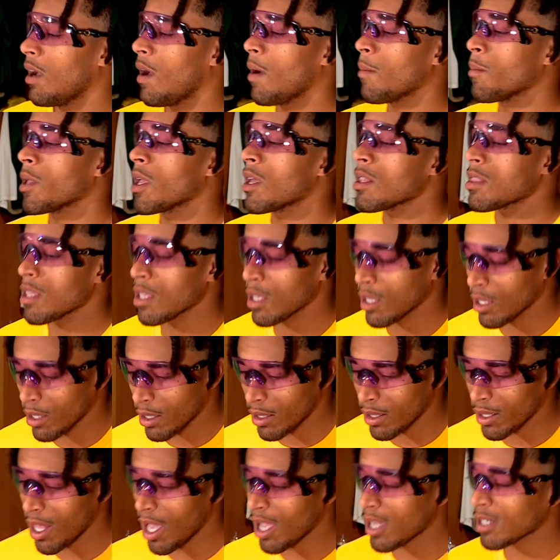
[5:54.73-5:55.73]
I mean, I think
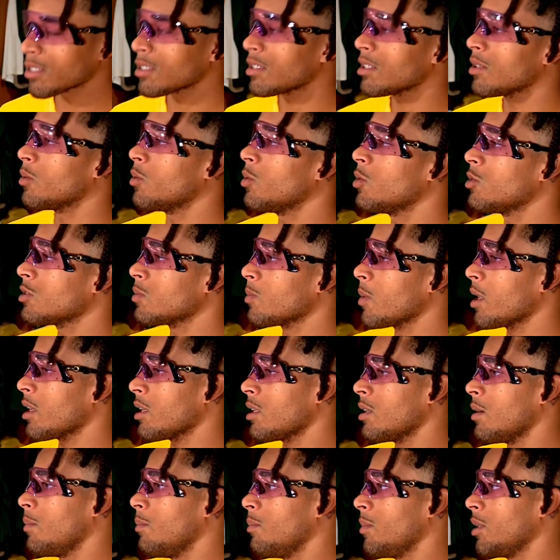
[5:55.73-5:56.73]
last year we was
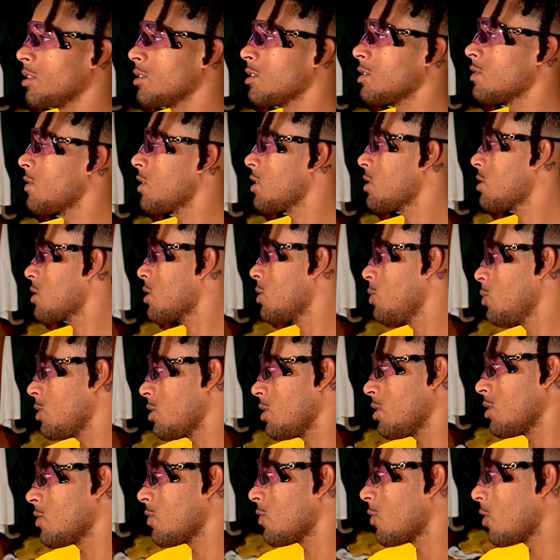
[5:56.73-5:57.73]
making a bunch of
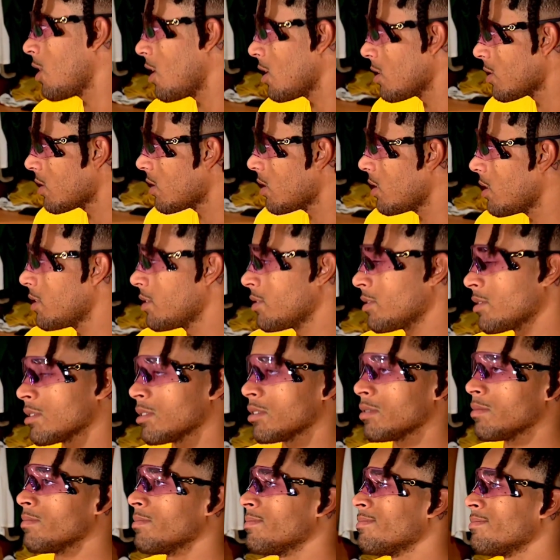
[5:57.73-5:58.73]
excuses for ourselves,
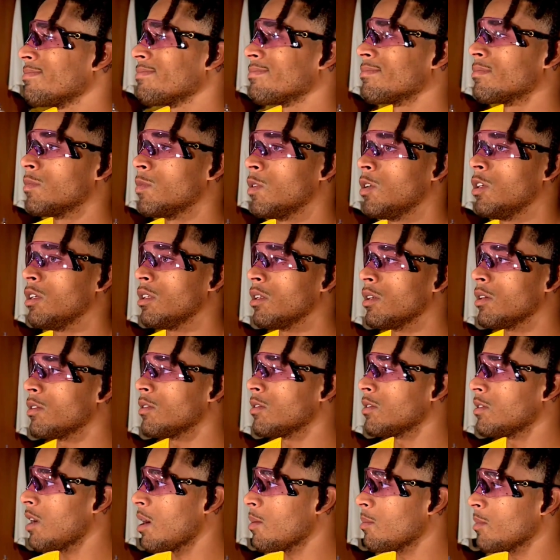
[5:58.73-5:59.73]
and you know,
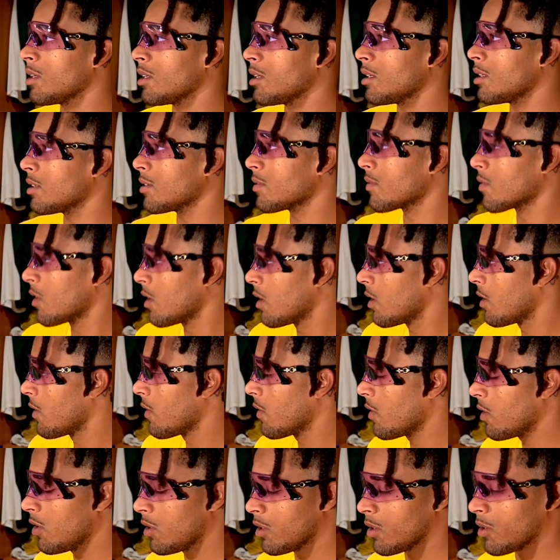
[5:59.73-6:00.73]
I mean,
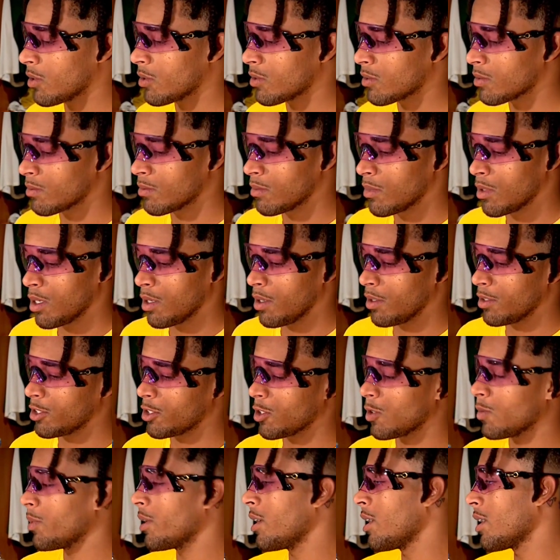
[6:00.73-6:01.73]
you know,
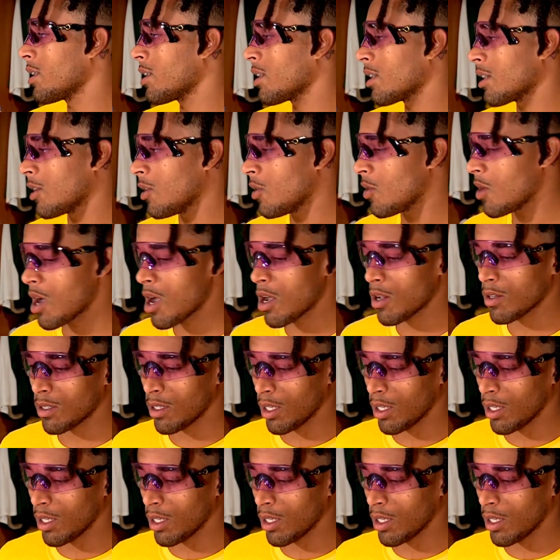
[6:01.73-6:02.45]
Joe Barry can go out